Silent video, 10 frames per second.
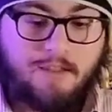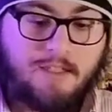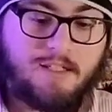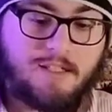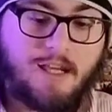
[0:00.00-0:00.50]

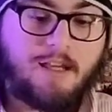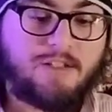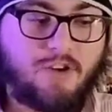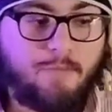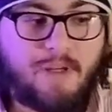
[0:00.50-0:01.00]
These
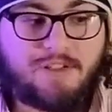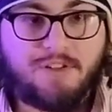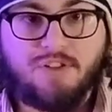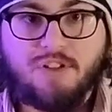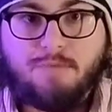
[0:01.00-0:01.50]
guys are
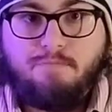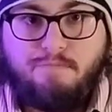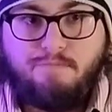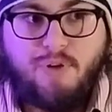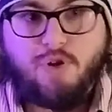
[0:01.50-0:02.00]
basically just
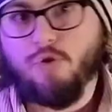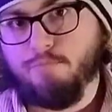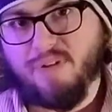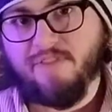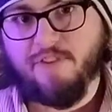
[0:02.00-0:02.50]
bigger,
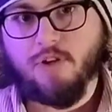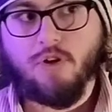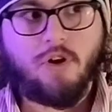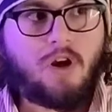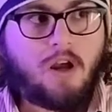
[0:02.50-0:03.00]

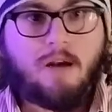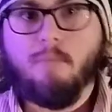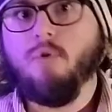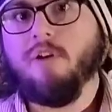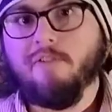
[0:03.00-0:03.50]
beefier,
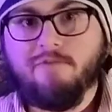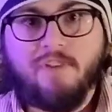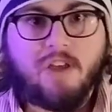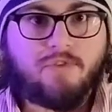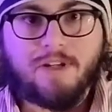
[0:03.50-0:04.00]
more
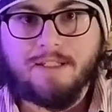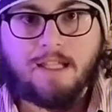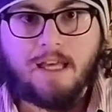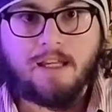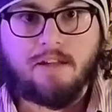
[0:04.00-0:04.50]

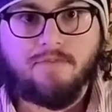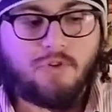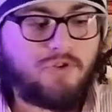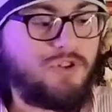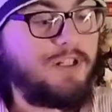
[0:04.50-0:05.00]
veteran like
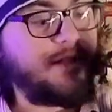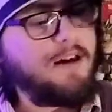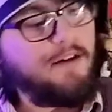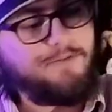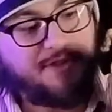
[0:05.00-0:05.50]
versions
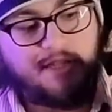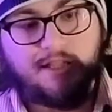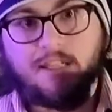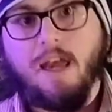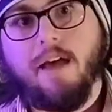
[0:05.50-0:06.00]
of
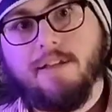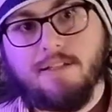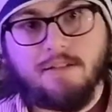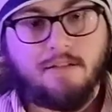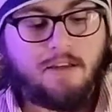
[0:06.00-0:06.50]
these
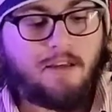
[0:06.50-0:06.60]
guys.